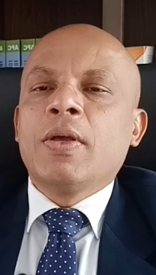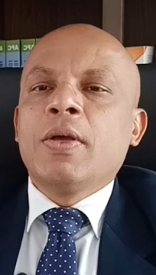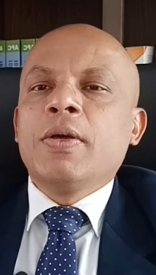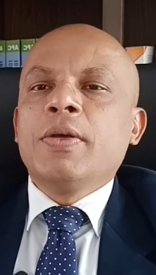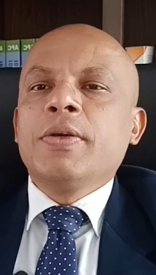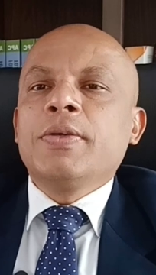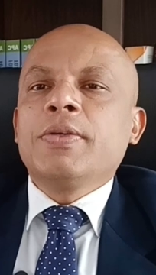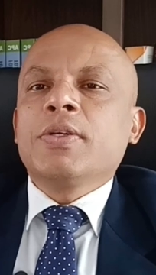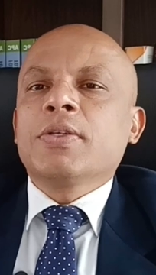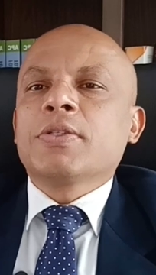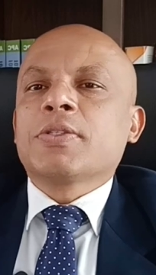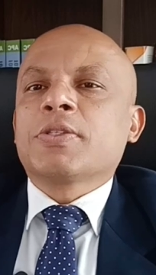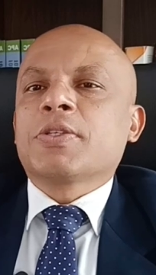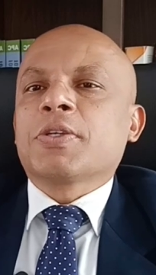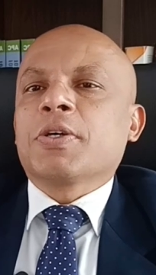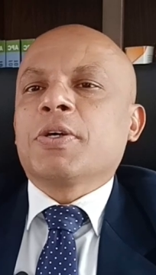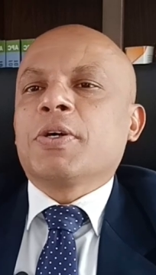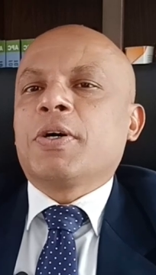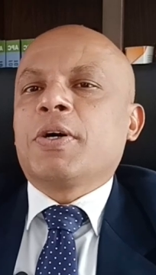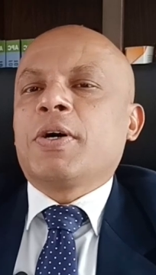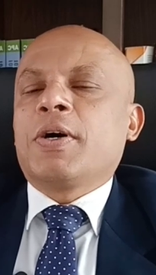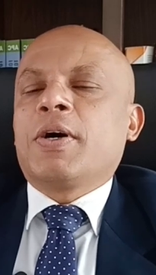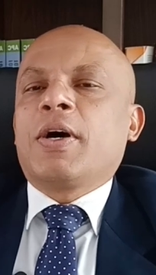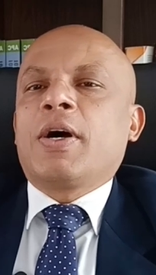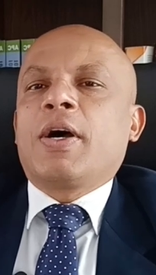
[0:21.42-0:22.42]
Yes,
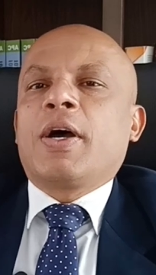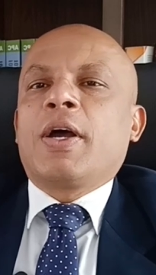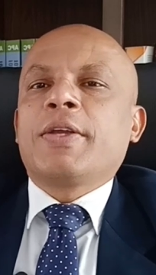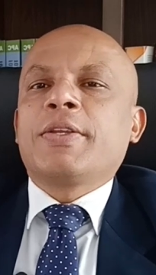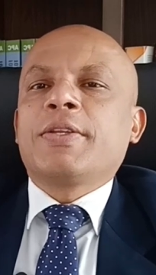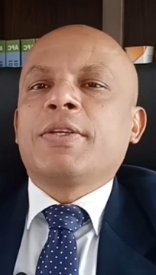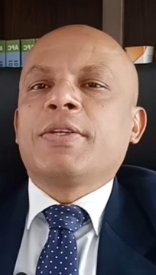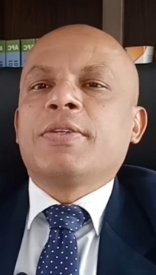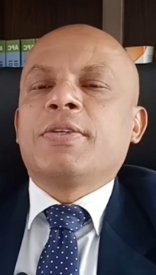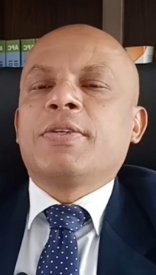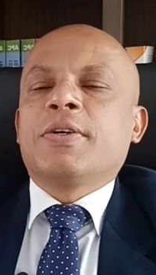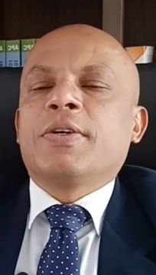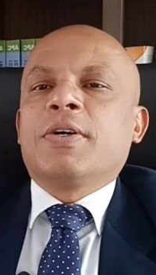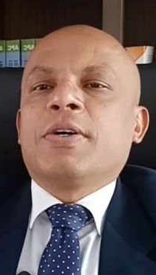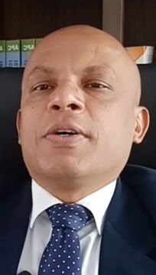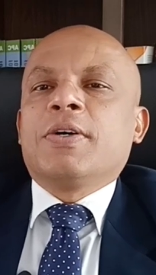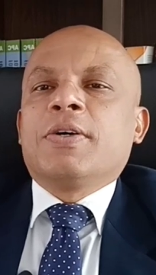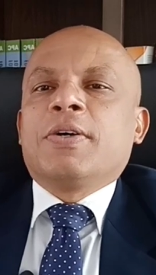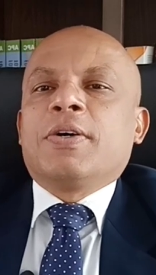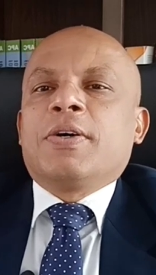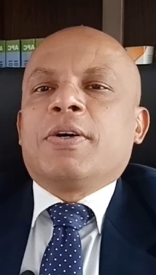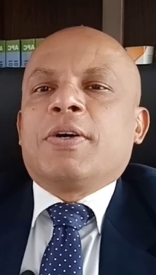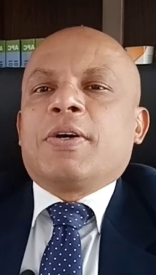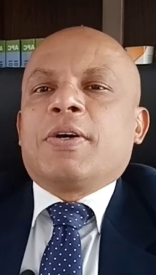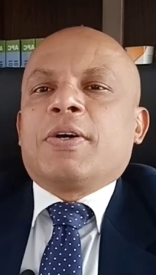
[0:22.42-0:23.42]
I did
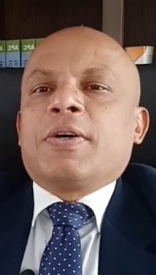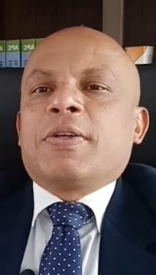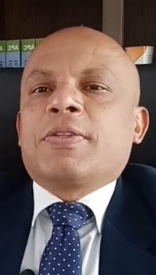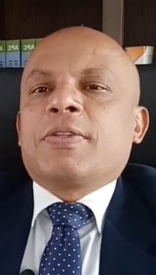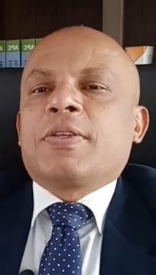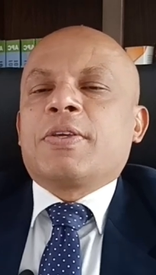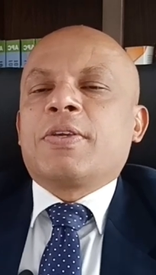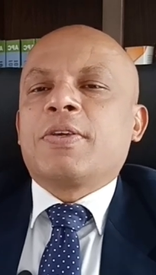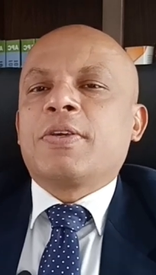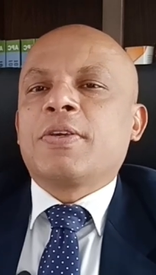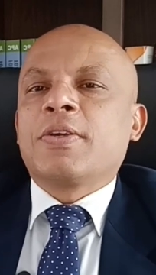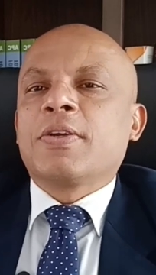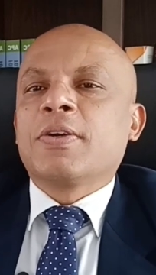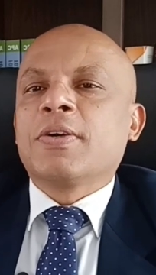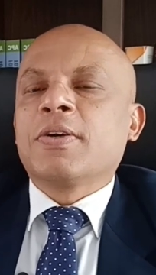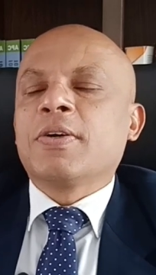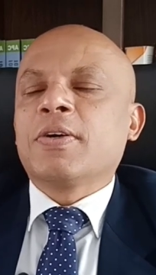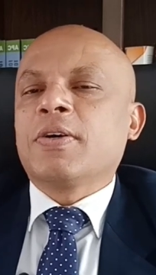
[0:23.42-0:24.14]
the